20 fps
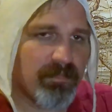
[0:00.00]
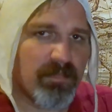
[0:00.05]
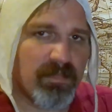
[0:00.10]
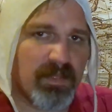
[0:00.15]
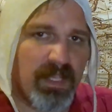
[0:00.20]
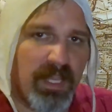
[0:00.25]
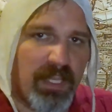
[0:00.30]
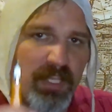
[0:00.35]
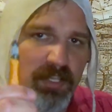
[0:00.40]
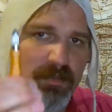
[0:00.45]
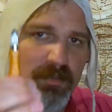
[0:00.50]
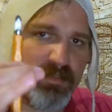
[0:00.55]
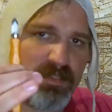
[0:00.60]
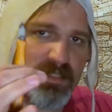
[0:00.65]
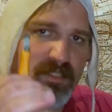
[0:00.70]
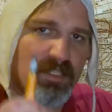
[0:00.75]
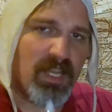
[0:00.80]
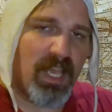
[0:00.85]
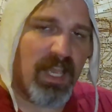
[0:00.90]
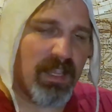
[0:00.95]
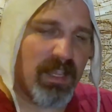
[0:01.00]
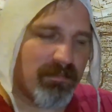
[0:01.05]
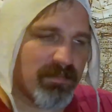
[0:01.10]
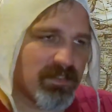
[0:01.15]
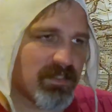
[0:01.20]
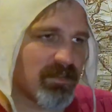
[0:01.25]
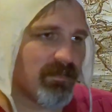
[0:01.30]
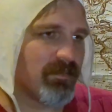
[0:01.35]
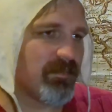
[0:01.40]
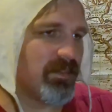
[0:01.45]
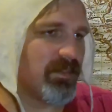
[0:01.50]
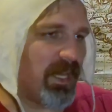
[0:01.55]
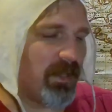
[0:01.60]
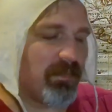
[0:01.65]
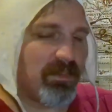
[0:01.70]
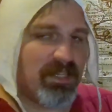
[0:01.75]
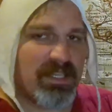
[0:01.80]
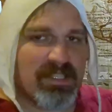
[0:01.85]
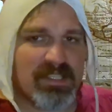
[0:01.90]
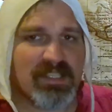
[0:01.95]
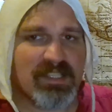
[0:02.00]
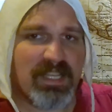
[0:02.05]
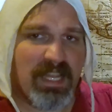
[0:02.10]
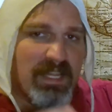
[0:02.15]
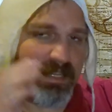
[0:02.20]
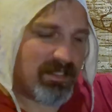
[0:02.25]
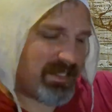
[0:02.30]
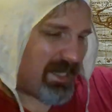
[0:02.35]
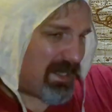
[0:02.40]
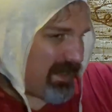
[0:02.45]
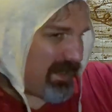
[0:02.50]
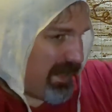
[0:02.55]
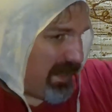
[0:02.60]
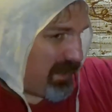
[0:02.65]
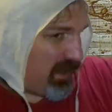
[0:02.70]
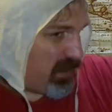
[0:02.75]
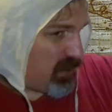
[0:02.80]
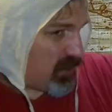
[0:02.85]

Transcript: They used knives. Now this is a dedicated